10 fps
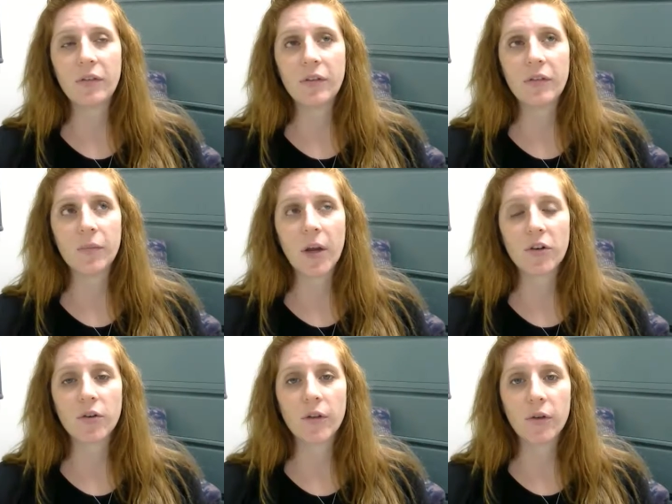is to make
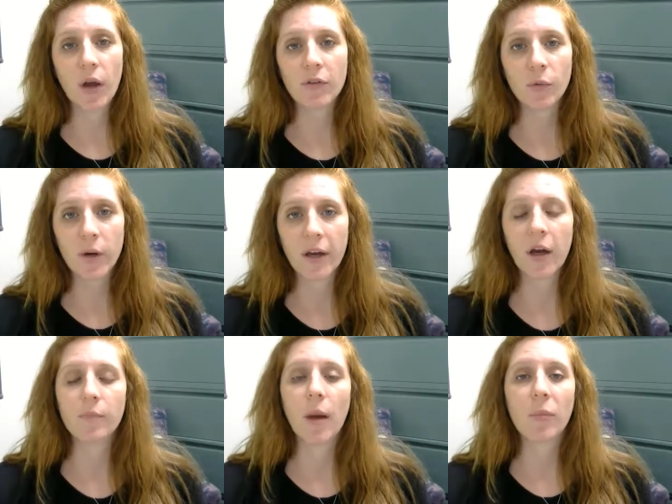sure that you guys are working
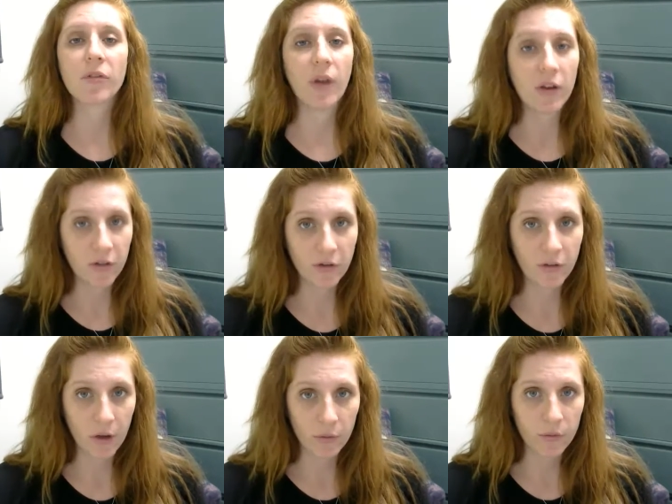on memorization
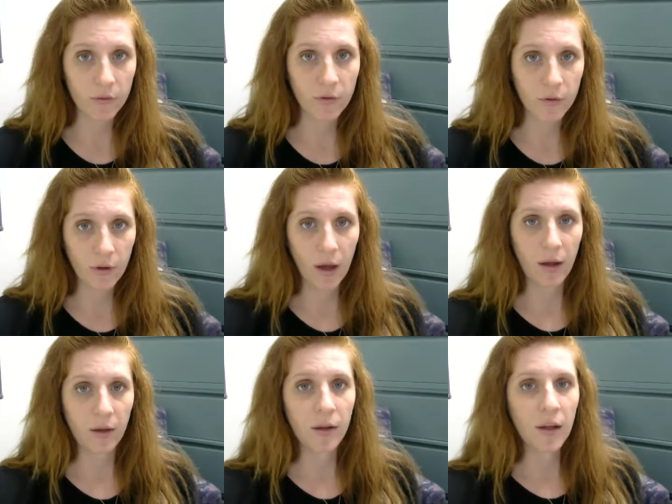skills.
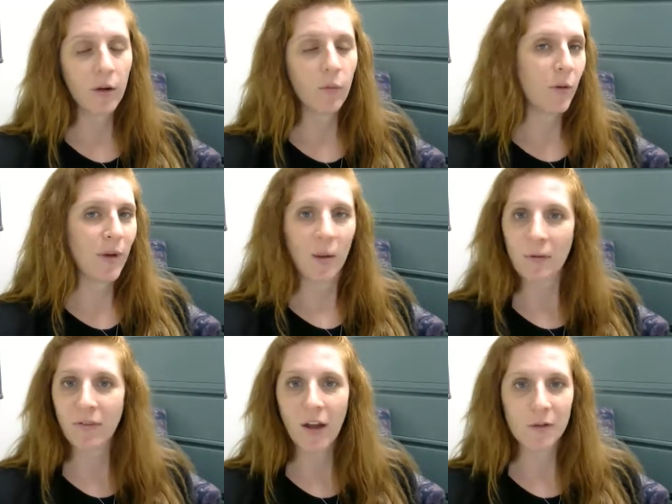Okay? When you become
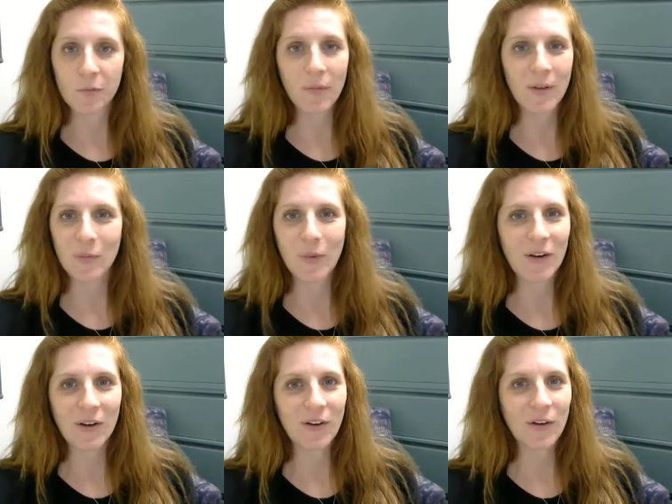a famous public
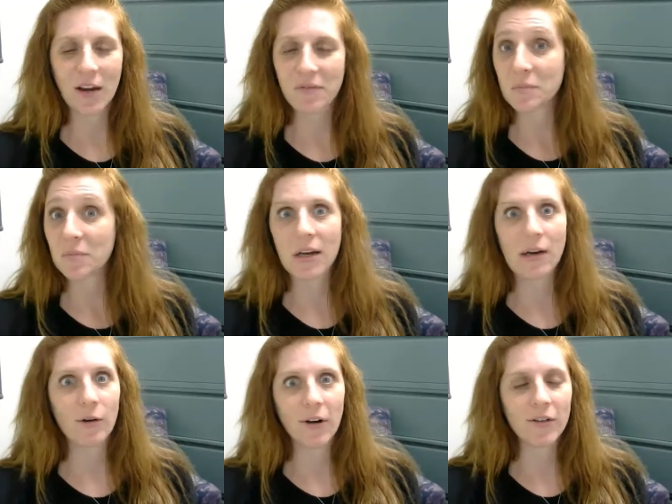speaker, you can have as many
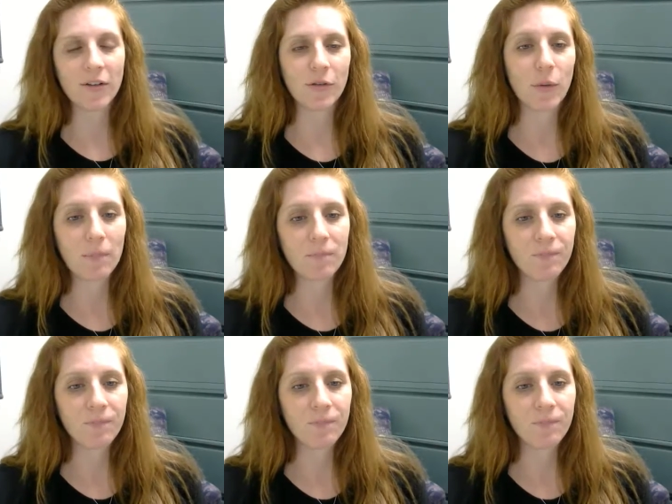note cards as you want.